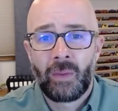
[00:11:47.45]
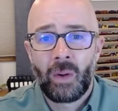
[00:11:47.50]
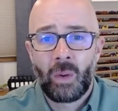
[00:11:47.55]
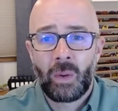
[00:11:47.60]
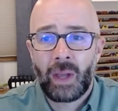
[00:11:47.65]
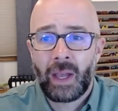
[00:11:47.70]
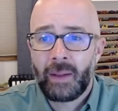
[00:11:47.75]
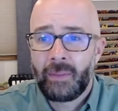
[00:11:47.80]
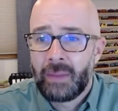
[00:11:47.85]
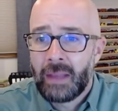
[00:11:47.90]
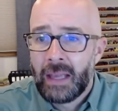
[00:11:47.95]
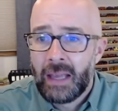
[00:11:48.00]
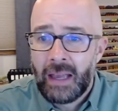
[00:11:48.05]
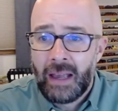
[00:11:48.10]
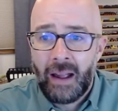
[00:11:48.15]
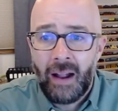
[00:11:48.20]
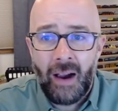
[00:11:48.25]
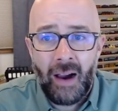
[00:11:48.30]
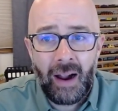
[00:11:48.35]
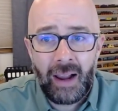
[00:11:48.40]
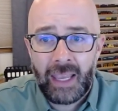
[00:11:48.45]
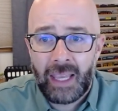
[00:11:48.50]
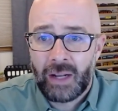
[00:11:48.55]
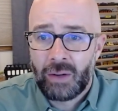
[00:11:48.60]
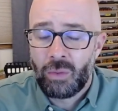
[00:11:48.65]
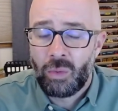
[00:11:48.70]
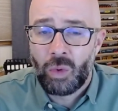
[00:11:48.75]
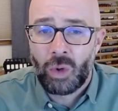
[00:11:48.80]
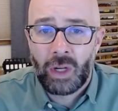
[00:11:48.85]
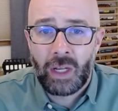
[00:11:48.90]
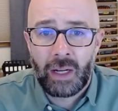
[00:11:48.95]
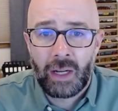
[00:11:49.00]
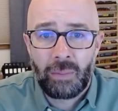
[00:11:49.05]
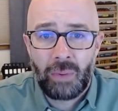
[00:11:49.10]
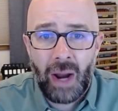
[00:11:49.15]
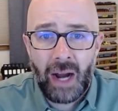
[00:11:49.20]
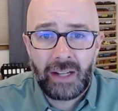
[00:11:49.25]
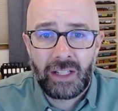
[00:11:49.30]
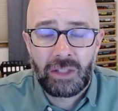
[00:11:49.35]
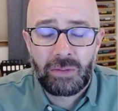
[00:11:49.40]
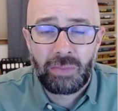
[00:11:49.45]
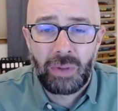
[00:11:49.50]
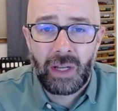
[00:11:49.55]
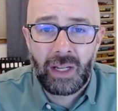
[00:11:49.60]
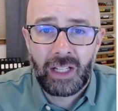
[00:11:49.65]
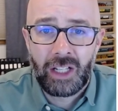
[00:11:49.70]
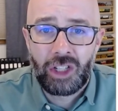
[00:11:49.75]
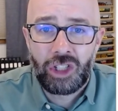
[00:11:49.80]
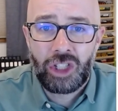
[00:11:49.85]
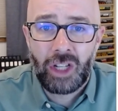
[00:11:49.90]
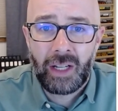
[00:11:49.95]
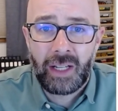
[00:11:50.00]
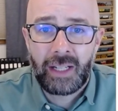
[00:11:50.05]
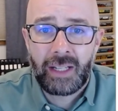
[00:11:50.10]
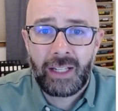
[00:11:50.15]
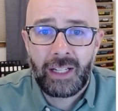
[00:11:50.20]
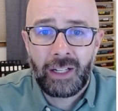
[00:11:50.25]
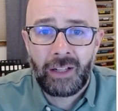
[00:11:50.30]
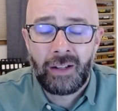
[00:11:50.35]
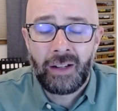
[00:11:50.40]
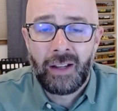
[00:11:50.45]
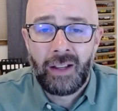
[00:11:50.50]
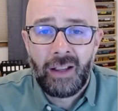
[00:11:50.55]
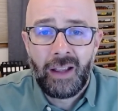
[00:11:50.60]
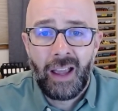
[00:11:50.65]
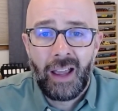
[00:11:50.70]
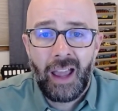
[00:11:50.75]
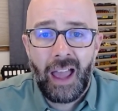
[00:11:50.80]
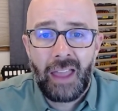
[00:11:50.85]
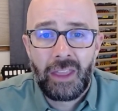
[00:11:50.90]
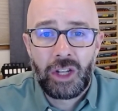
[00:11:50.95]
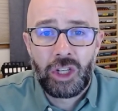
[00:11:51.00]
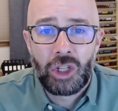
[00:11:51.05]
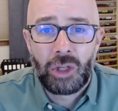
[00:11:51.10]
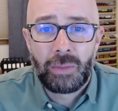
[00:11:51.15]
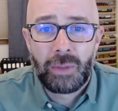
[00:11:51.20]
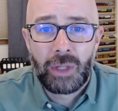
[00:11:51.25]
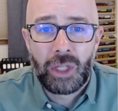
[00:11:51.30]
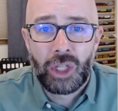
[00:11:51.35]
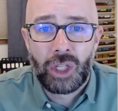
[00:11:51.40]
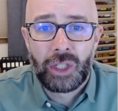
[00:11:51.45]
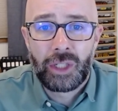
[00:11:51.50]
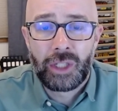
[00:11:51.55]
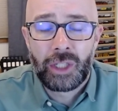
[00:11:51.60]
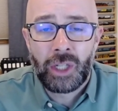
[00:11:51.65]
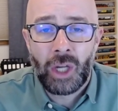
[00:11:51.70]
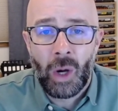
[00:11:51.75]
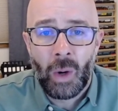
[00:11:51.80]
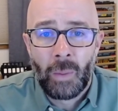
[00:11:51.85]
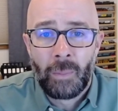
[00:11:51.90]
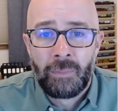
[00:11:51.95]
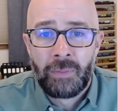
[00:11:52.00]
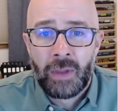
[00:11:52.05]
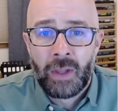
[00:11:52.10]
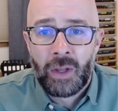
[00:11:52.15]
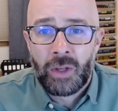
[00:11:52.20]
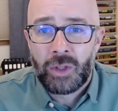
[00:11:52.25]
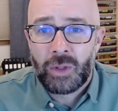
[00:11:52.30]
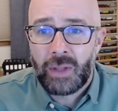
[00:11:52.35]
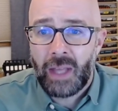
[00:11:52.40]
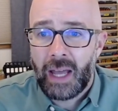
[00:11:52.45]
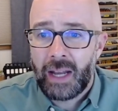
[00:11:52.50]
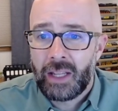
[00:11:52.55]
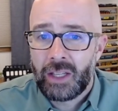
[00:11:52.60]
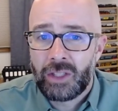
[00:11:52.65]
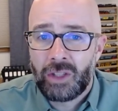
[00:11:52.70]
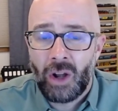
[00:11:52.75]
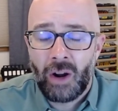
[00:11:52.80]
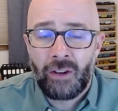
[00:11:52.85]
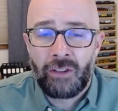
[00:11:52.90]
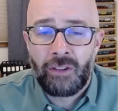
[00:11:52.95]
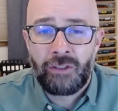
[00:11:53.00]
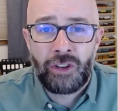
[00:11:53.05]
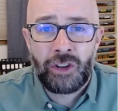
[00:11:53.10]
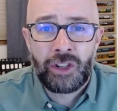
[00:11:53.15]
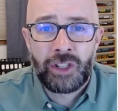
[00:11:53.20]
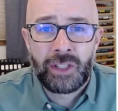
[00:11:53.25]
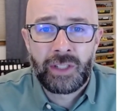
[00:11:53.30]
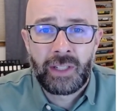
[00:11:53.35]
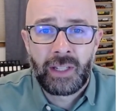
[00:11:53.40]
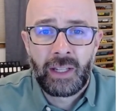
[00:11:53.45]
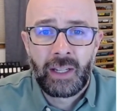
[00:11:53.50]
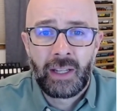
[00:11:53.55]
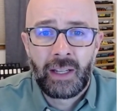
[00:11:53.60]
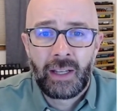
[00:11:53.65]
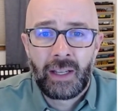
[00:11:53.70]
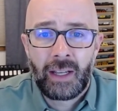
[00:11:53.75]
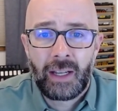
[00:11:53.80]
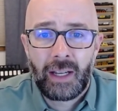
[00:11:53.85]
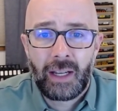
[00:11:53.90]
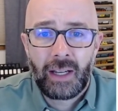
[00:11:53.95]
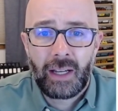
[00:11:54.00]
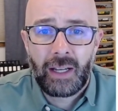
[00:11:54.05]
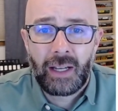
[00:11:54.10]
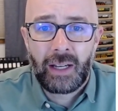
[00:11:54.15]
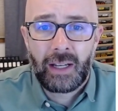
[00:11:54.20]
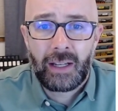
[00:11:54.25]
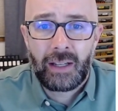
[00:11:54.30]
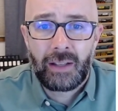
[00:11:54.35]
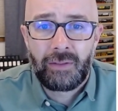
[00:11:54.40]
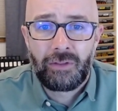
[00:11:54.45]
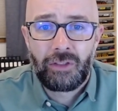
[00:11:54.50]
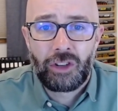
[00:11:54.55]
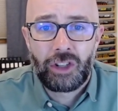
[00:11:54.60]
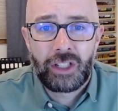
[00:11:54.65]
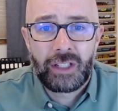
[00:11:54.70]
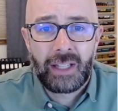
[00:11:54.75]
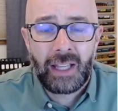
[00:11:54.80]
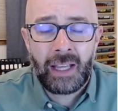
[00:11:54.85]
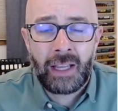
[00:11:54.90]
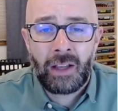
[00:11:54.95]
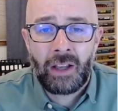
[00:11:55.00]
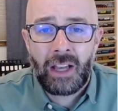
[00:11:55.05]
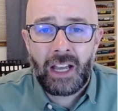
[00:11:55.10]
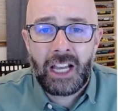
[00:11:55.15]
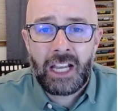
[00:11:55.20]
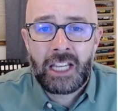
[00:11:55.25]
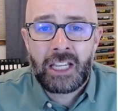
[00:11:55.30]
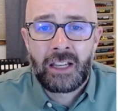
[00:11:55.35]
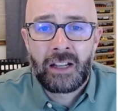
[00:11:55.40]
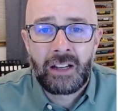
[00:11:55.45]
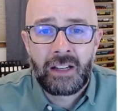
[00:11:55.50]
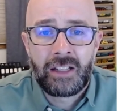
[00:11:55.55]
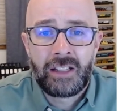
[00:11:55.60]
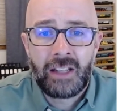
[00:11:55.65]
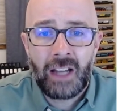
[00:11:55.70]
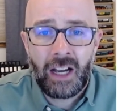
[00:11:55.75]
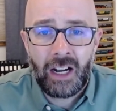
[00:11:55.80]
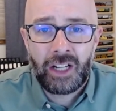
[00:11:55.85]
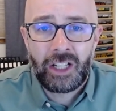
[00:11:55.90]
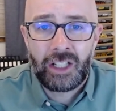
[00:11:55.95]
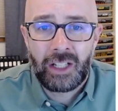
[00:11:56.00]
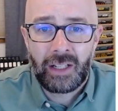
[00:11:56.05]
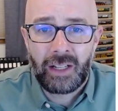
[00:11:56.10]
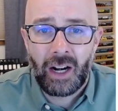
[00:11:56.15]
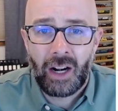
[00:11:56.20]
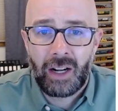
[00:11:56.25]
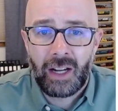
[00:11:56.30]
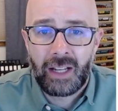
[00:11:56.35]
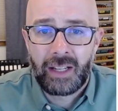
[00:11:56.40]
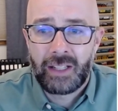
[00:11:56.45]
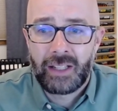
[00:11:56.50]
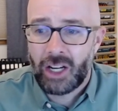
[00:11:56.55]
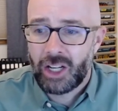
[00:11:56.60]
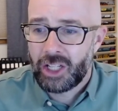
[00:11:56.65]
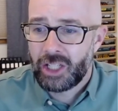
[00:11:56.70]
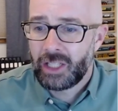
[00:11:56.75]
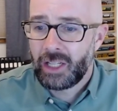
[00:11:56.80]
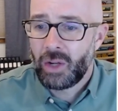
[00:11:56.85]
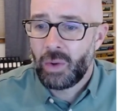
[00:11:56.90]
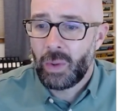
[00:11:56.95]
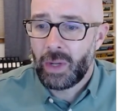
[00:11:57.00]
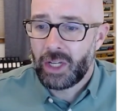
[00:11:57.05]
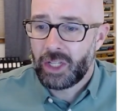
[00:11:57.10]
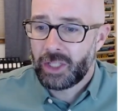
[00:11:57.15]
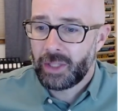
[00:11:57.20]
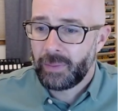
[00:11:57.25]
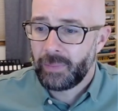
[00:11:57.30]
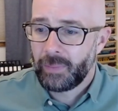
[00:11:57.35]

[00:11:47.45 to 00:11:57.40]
Okay, again, we're going to practice plugging and chugging here, and then you'll be good to go. So that is our first thing, conduction, our conduction equation.